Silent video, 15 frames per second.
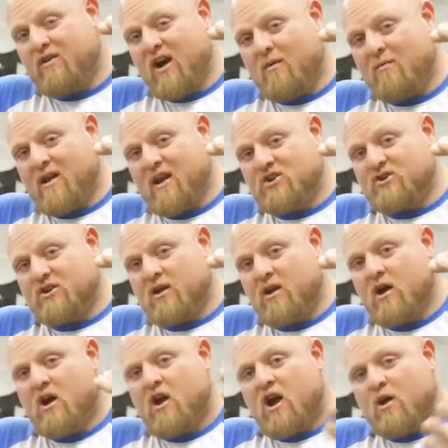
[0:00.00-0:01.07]
of
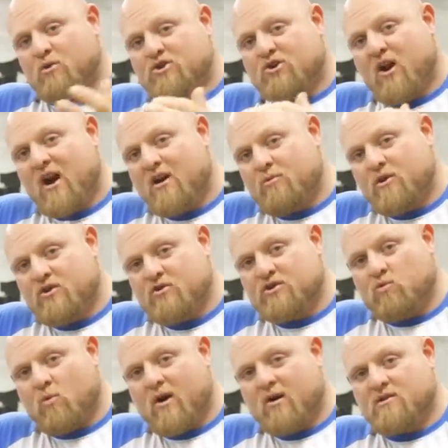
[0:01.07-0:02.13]
accommodation and we're trying to
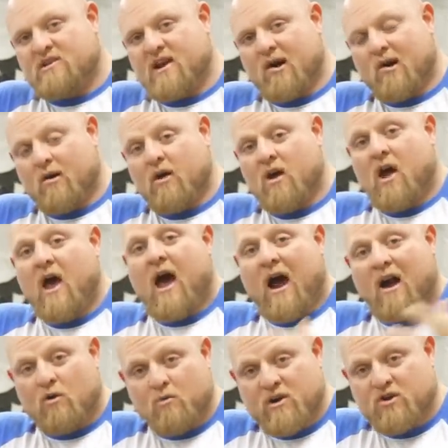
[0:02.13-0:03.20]
reduce wear and tear.
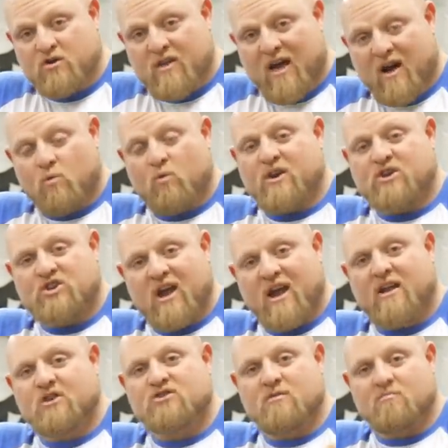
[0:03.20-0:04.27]
How do we do that? We
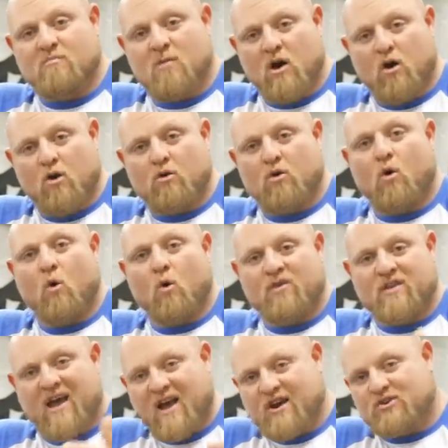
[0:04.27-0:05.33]
change the mode
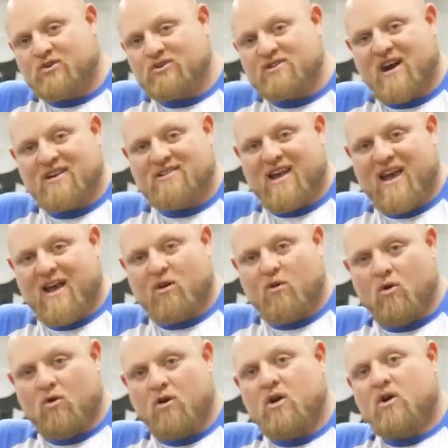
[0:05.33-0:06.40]
or the exercise
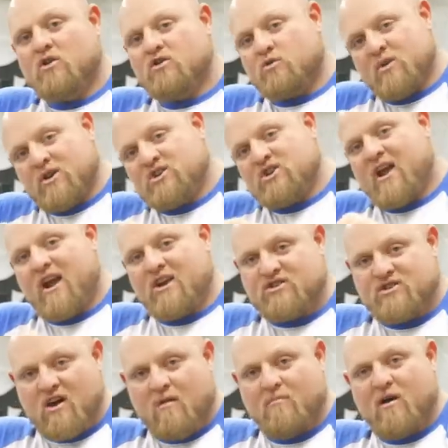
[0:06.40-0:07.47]
angle. So we
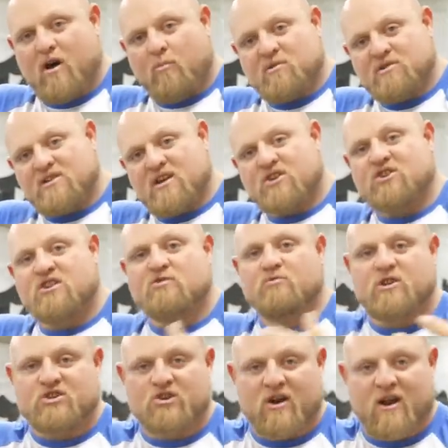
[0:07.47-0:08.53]
change dumbbell positions,
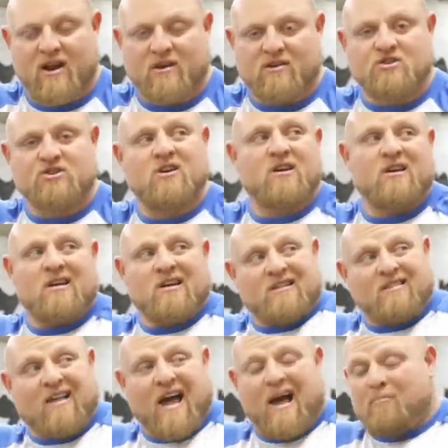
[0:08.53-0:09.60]
we change
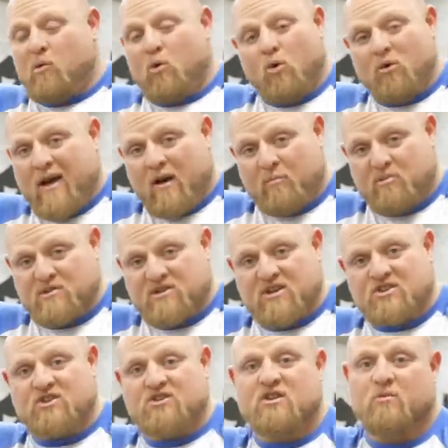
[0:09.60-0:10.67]
lat pull down
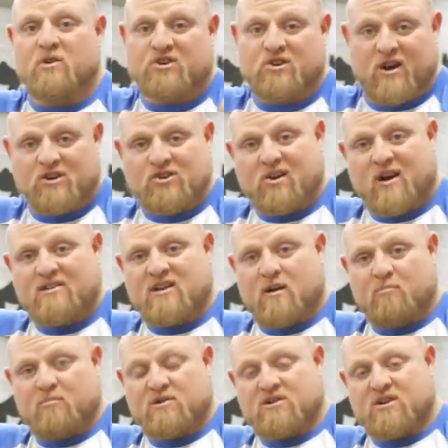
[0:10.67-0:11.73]
positions, and we train
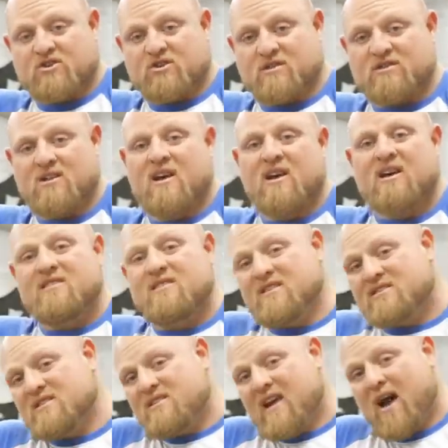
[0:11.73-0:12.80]
tricep positions.
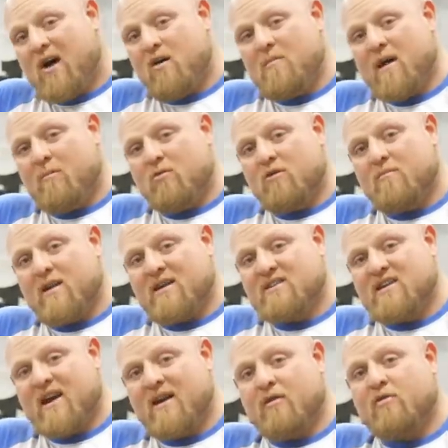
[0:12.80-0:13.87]
This is how I'm able to
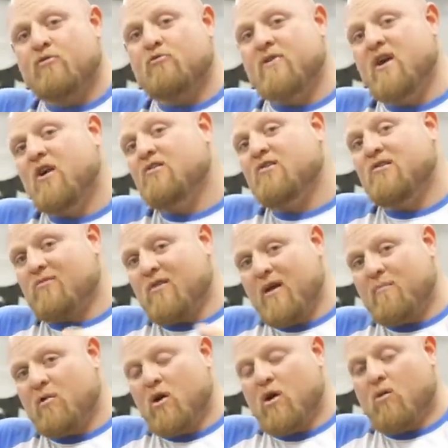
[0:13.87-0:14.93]
maintain a 300
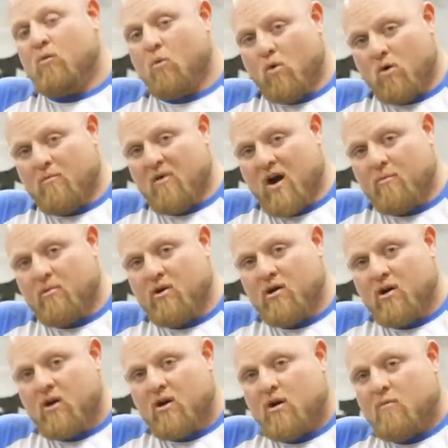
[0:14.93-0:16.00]
rep warm
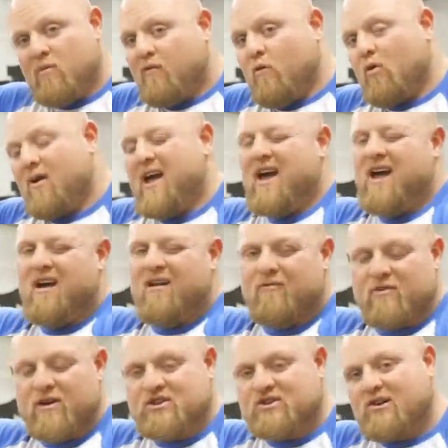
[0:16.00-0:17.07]
up before
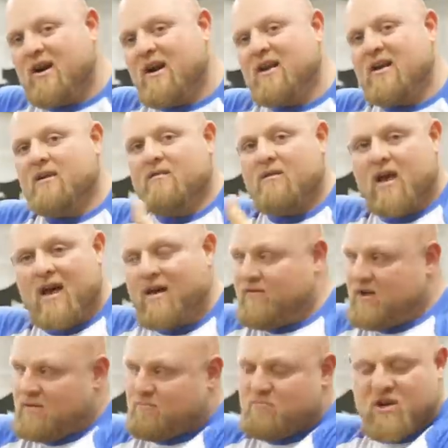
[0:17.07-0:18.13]
every training
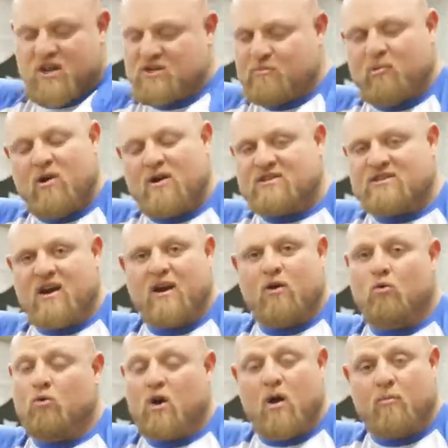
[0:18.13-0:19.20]
heavy bench press
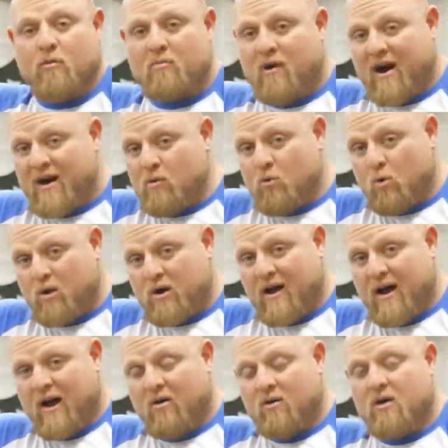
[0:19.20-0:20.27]
cycle or upper body
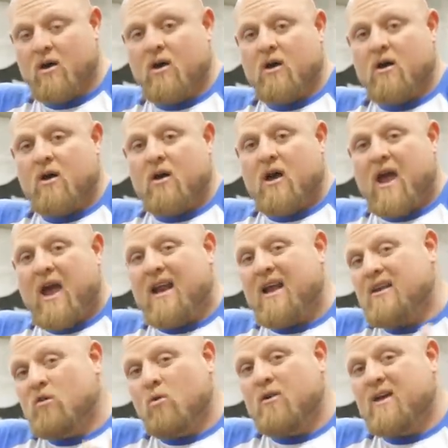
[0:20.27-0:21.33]
workout,
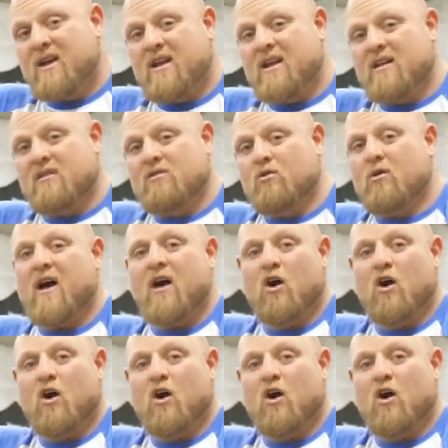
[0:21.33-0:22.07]
and I don't get any little